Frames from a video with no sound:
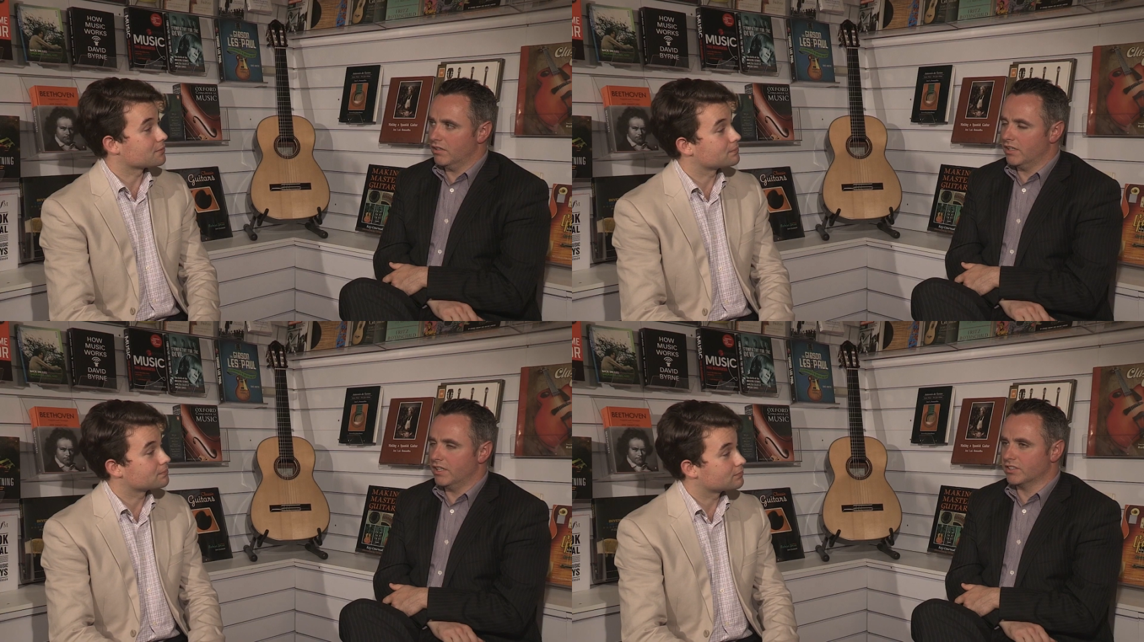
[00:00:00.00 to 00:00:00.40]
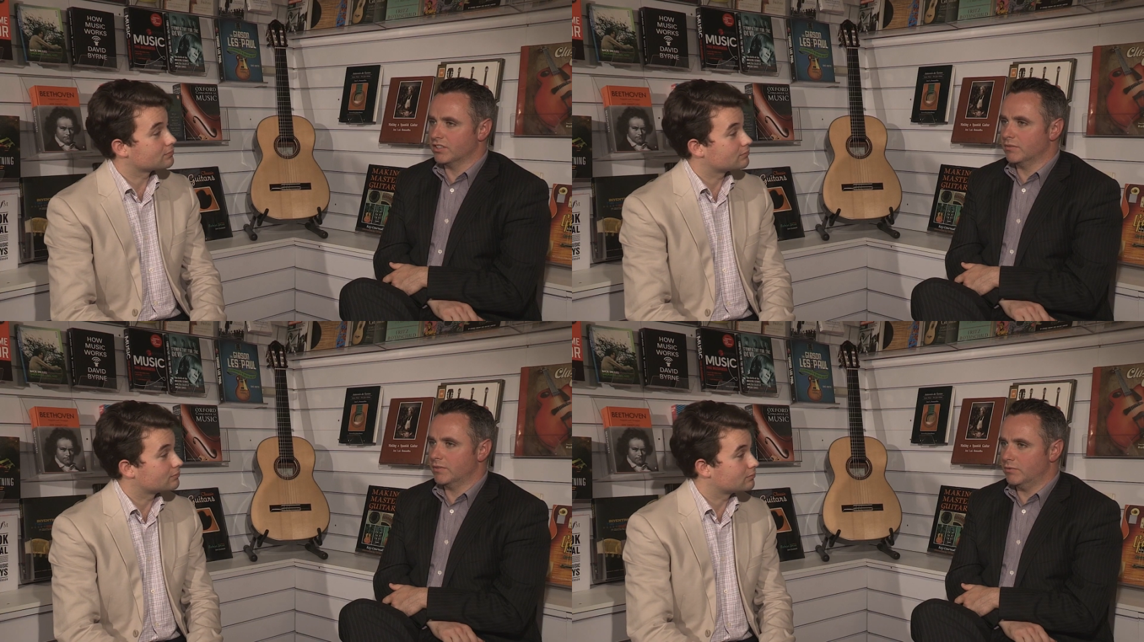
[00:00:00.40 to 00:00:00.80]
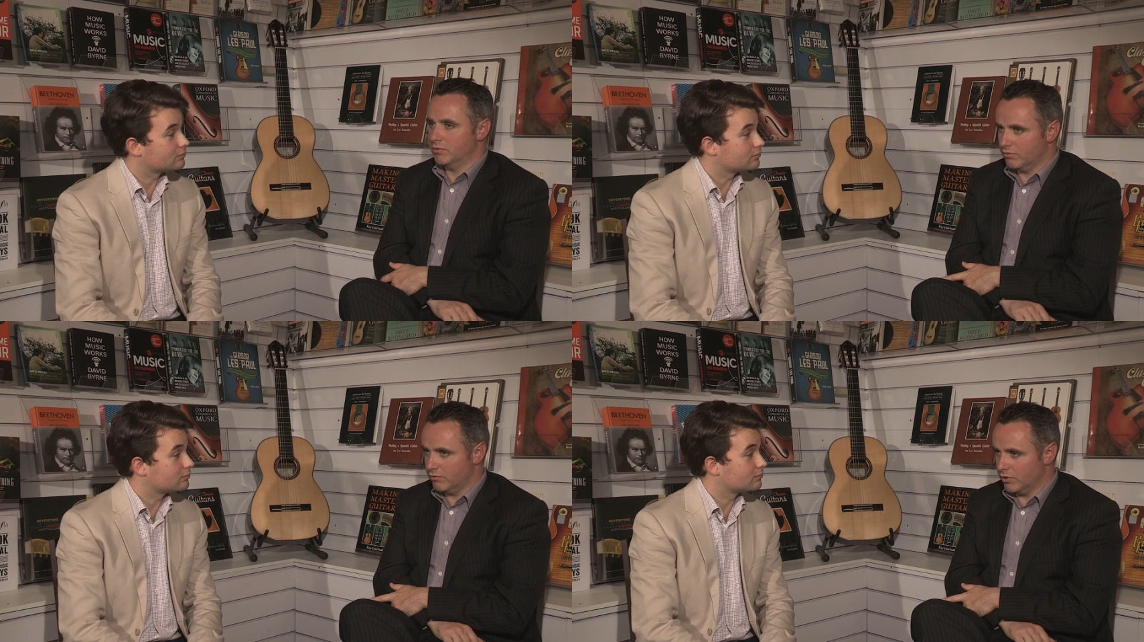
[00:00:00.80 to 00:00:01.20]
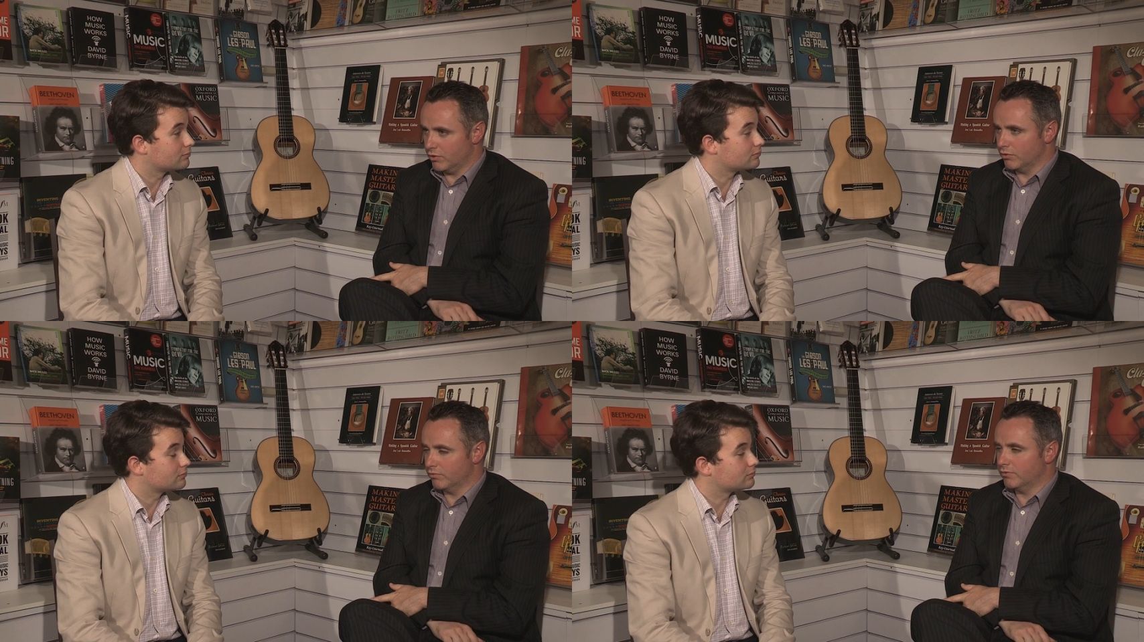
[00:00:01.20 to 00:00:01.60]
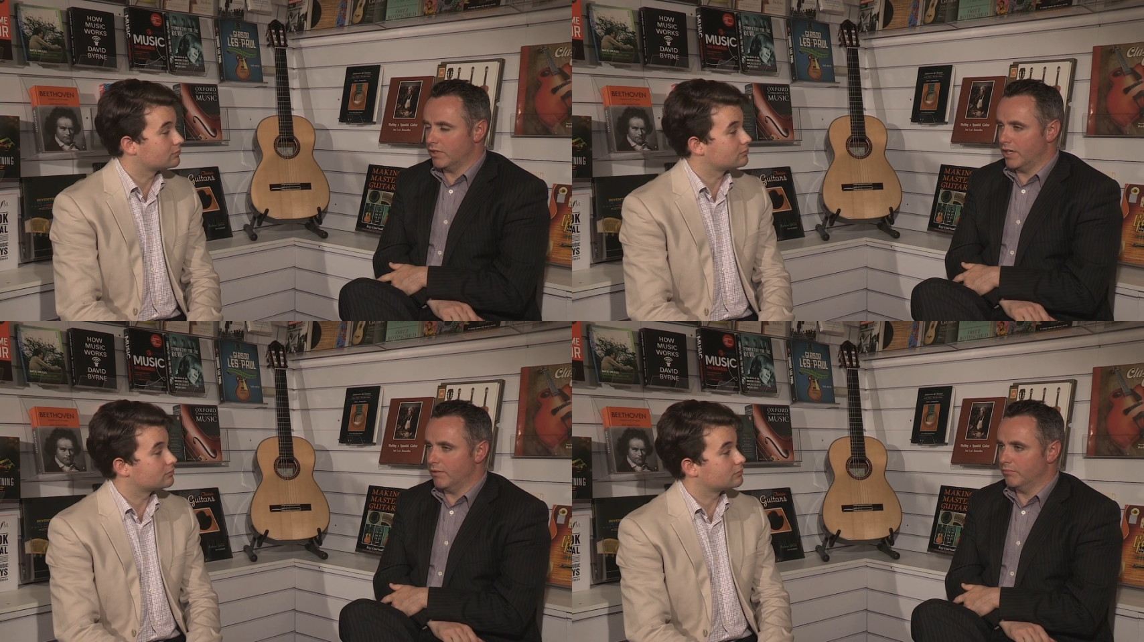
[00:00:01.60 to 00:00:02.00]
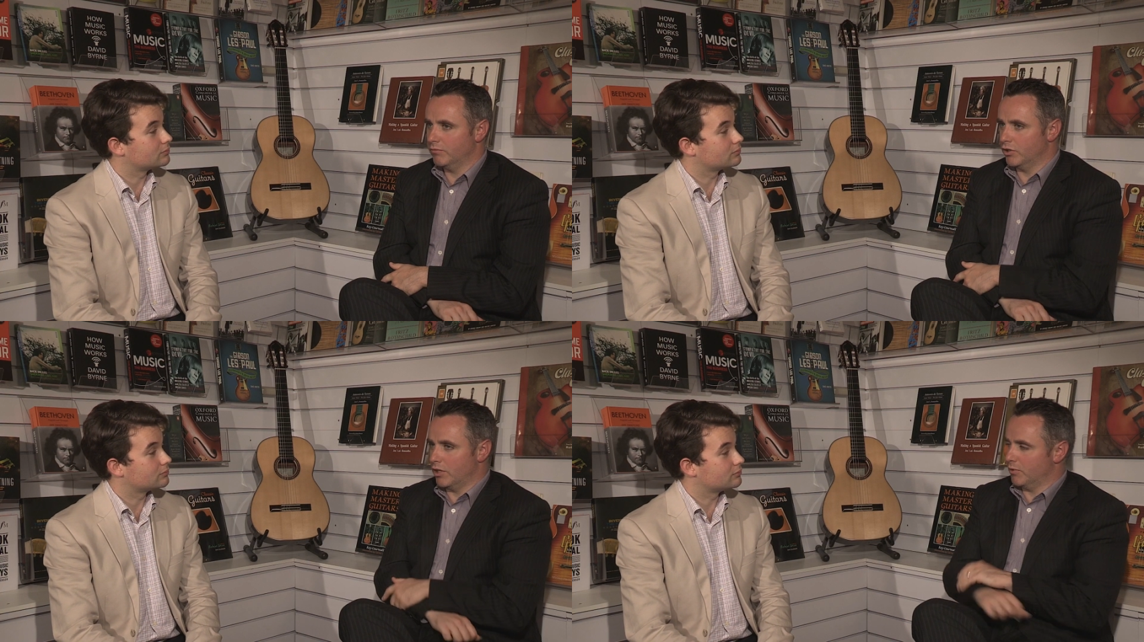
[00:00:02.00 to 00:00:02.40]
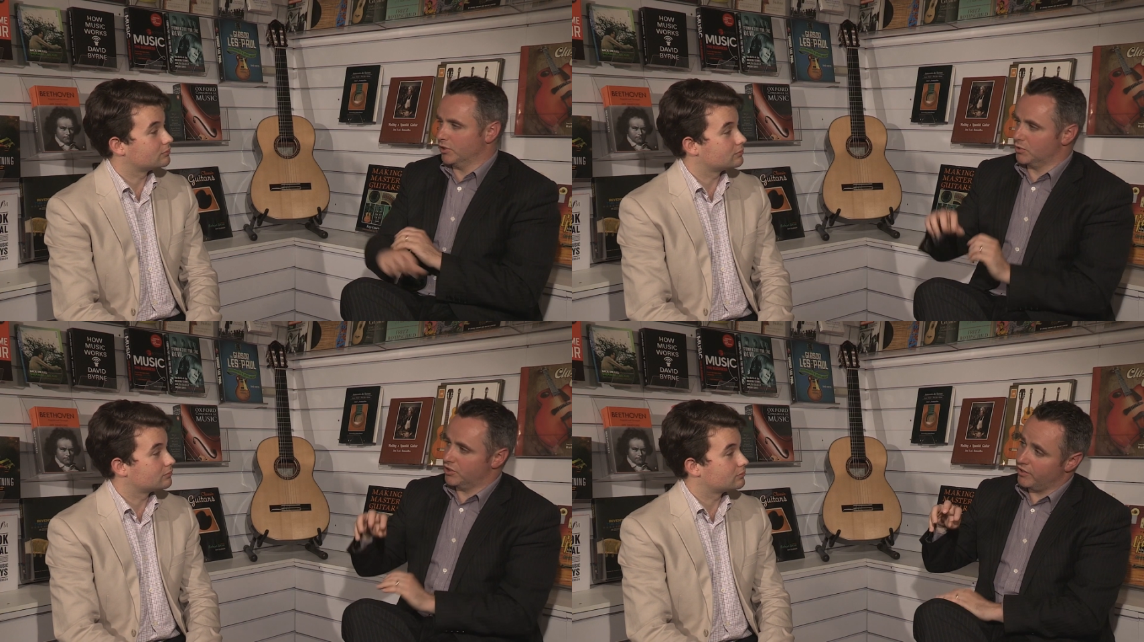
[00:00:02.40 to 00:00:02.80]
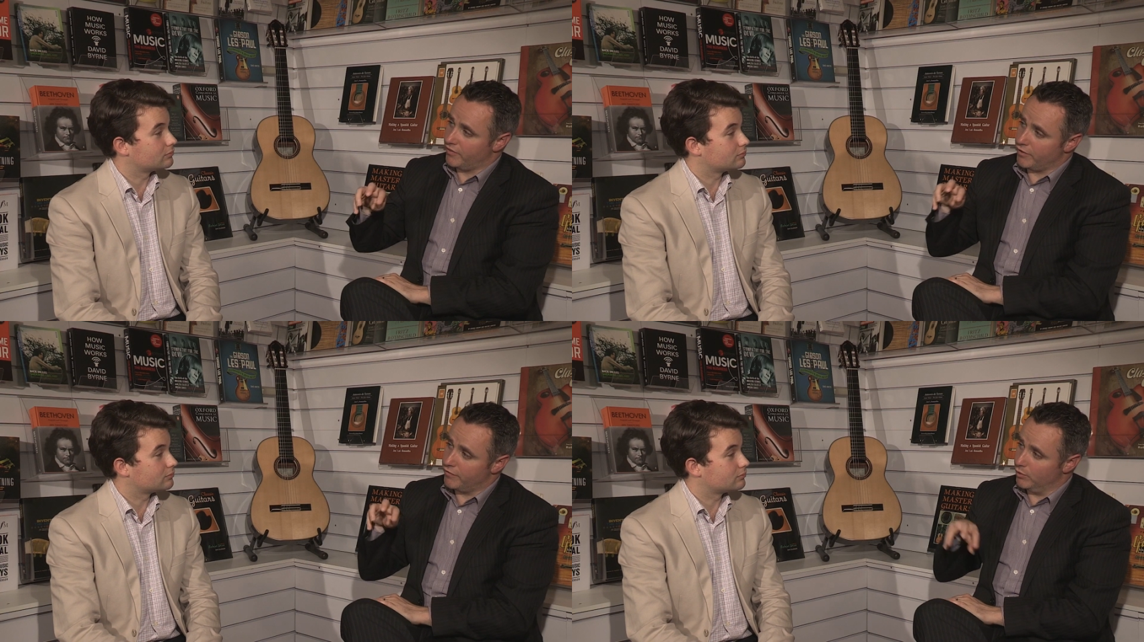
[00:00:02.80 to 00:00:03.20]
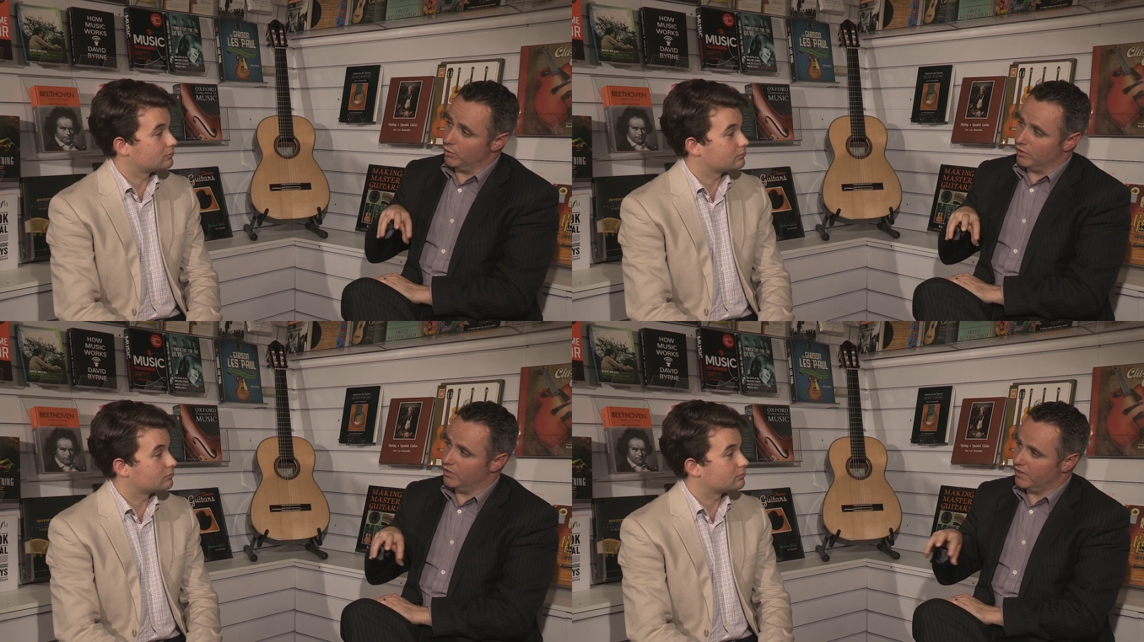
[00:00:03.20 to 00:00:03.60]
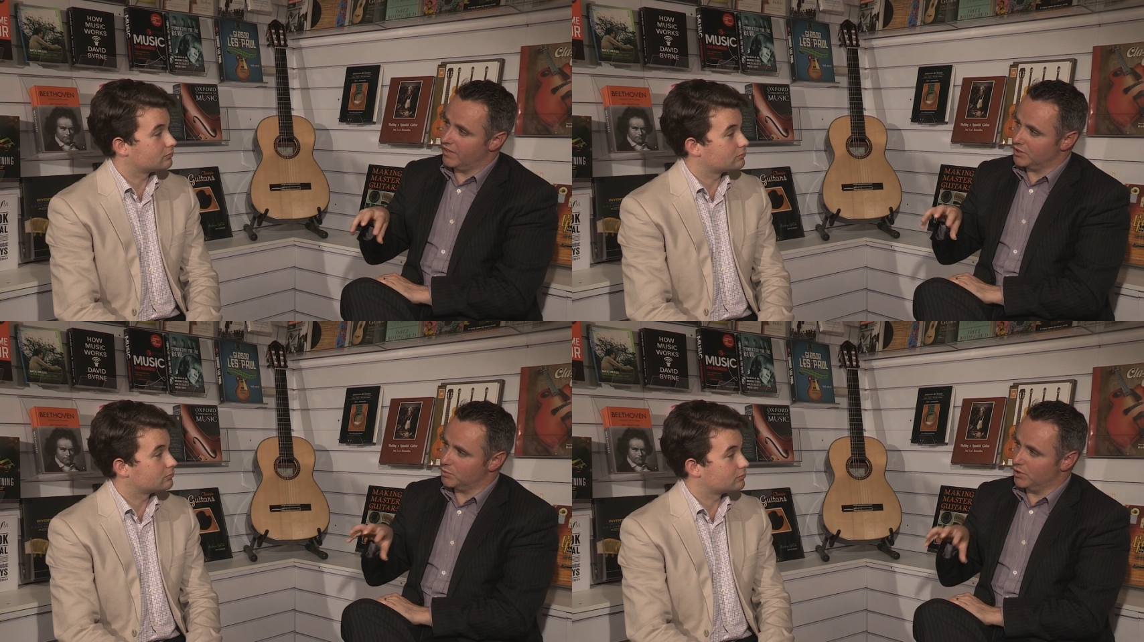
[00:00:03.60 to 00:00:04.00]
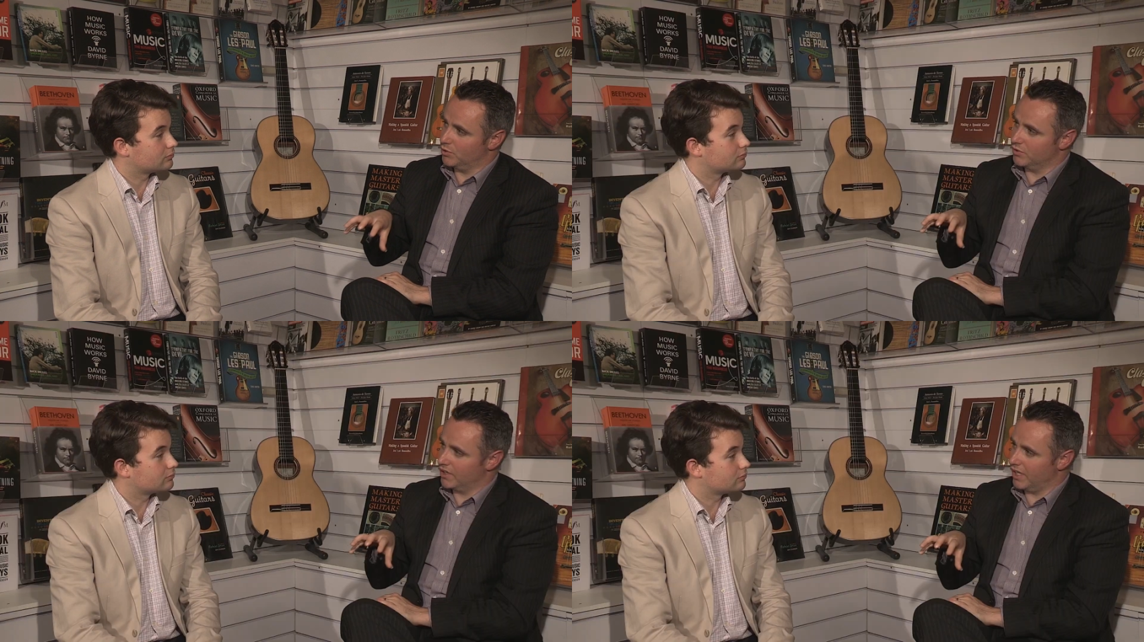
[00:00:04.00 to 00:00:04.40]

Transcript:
Speaker 1: It is because sometimes you know um, your harmonics were sounding very full, and that's what you don't